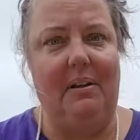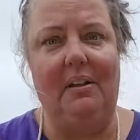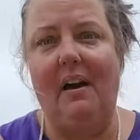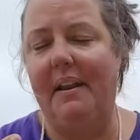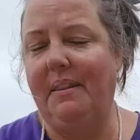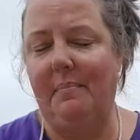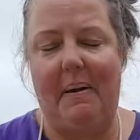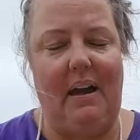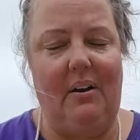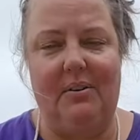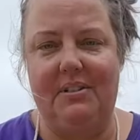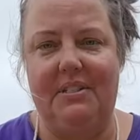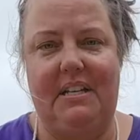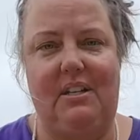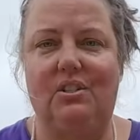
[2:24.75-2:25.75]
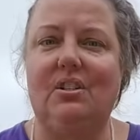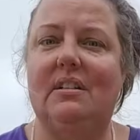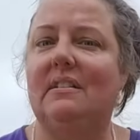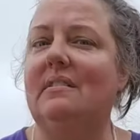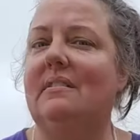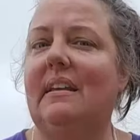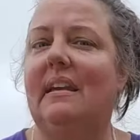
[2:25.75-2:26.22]
A lot of the power
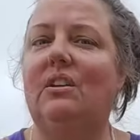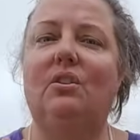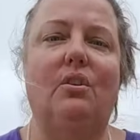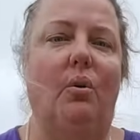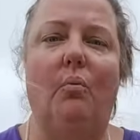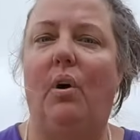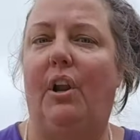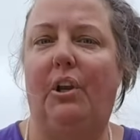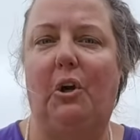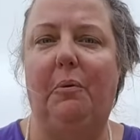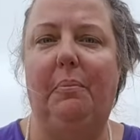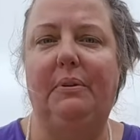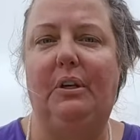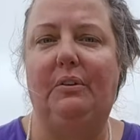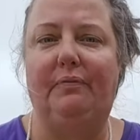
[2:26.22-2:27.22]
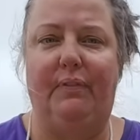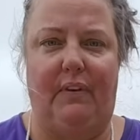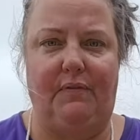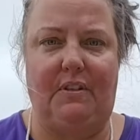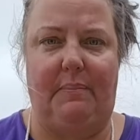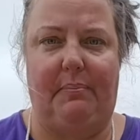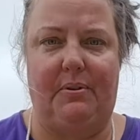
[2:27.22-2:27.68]
stations, like you don't want to go below
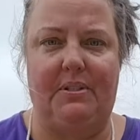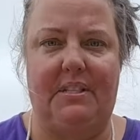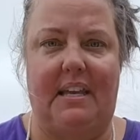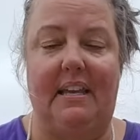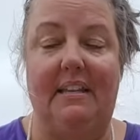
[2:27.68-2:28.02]
50%.